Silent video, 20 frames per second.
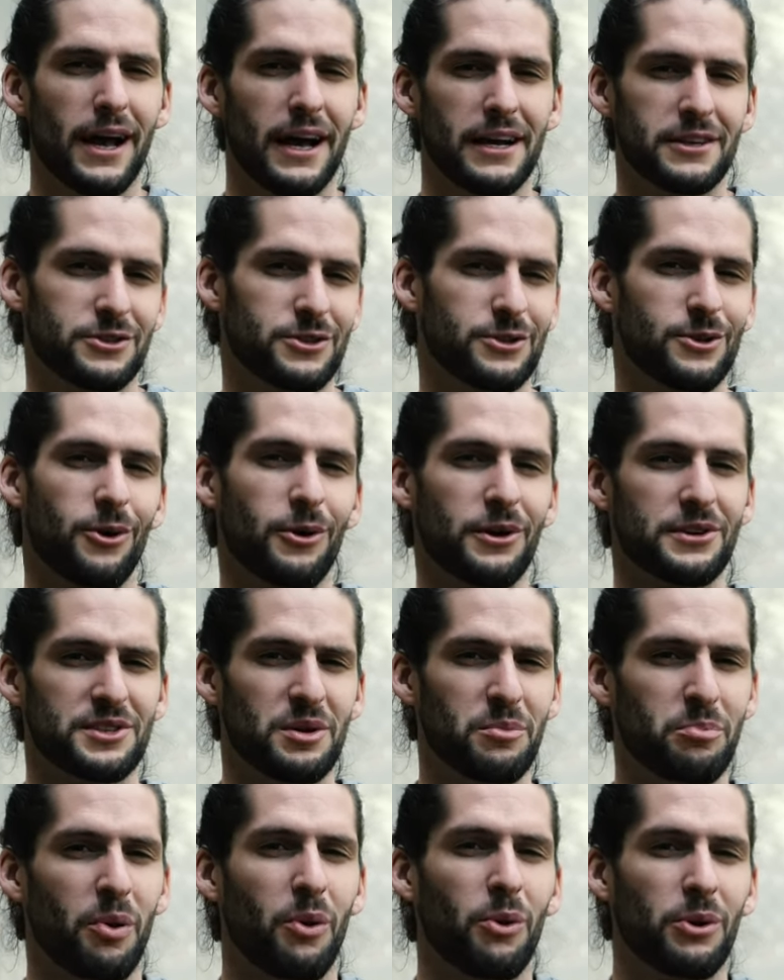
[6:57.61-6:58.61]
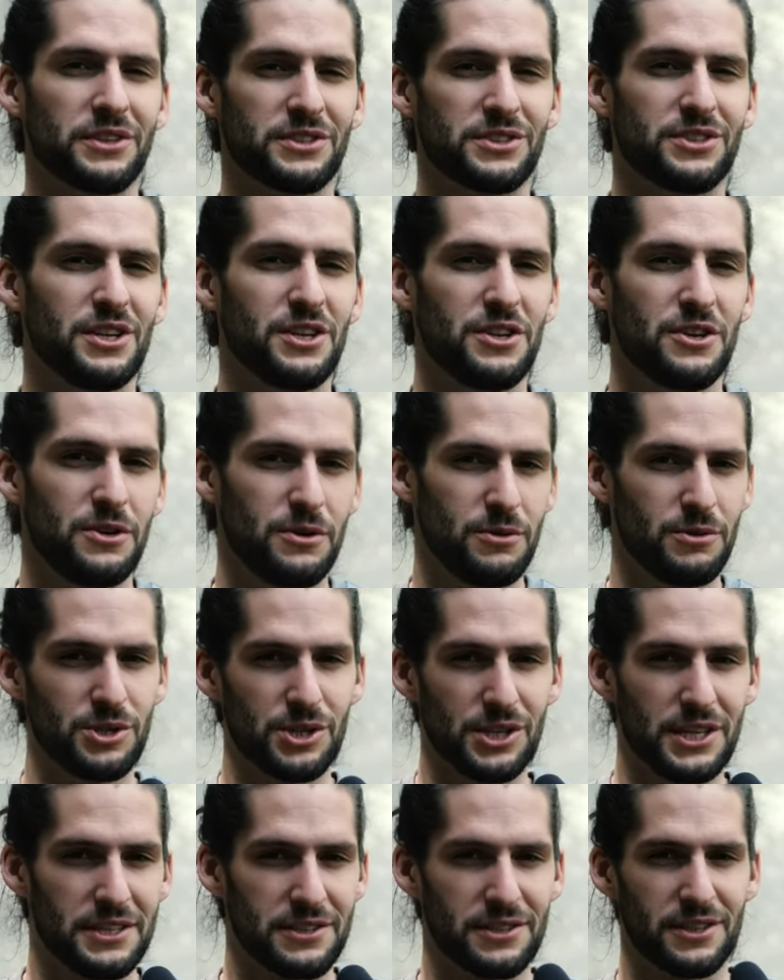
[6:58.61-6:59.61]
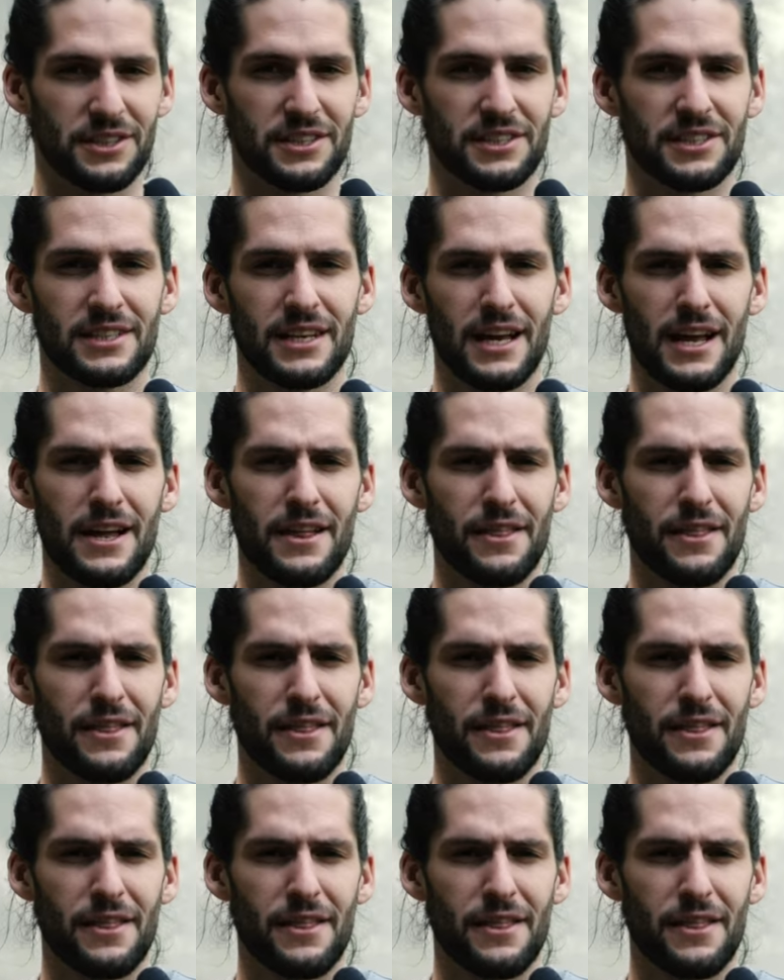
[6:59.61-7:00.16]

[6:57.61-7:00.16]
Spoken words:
as long as it points to you, Jesus,